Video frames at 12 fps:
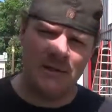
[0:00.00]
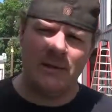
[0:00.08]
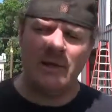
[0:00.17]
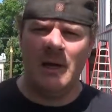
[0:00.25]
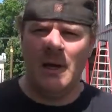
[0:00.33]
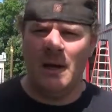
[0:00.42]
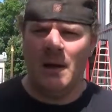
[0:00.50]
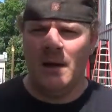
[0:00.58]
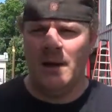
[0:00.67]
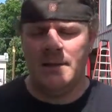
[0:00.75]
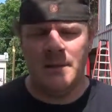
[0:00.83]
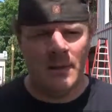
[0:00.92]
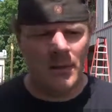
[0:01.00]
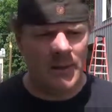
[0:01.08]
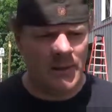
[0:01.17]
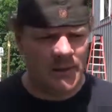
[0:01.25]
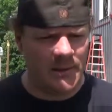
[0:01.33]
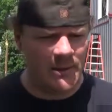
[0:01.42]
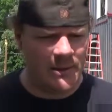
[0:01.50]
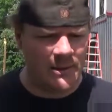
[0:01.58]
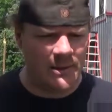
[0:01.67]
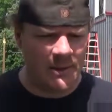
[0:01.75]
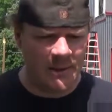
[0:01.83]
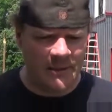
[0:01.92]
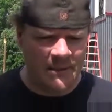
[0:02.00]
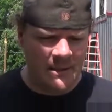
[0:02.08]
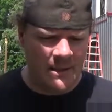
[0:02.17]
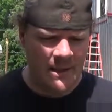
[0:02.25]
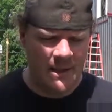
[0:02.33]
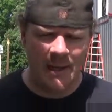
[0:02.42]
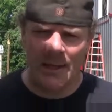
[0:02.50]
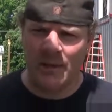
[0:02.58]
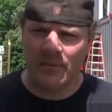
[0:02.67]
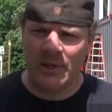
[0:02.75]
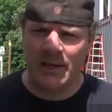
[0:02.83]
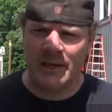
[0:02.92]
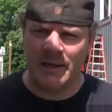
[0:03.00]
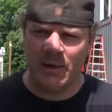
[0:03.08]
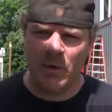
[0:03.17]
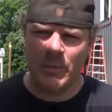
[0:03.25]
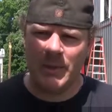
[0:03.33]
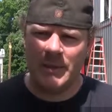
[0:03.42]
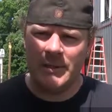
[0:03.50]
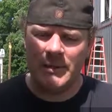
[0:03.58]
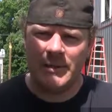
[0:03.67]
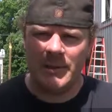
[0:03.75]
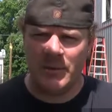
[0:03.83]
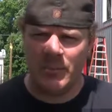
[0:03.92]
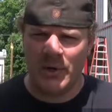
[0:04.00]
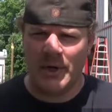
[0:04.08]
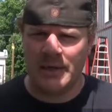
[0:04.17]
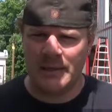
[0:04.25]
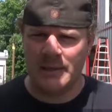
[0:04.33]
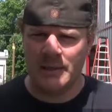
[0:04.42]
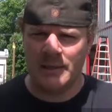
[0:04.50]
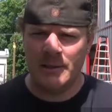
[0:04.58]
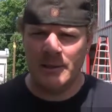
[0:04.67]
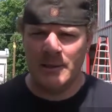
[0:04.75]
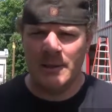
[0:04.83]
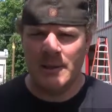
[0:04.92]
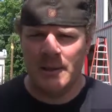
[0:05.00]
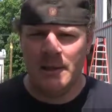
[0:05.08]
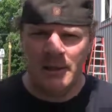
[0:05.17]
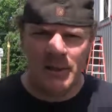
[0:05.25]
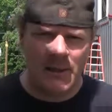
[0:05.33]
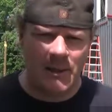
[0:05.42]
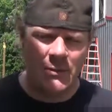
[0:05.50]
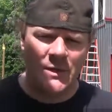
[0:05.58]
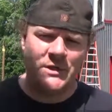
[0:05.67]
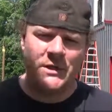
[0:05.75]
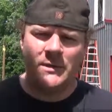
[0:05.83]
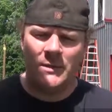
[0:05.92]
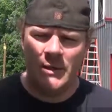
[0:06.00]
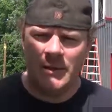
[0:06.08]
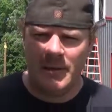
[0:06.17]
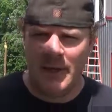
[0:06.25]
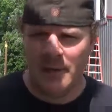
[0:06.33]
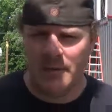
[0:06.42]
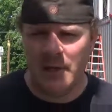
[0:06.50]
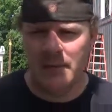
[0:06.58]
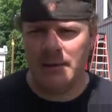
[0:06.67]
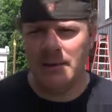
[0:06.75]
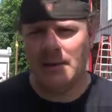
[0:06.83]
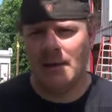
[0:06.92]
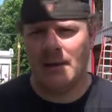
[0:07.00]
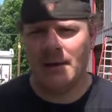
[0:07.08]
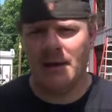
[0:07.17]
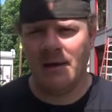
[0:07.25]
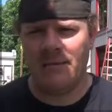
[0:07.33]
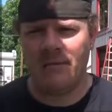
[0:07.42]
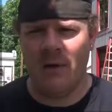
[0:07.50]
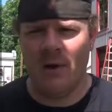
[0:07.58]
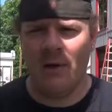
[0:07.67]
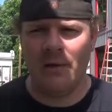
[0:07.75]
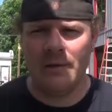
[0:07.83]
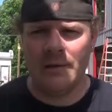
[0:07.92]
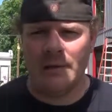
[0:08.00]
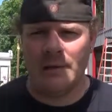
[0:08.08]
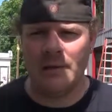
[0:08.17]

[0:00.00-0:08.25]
it. So, I'm planning, hoping, and praying, and wishing that maybe I'll have all the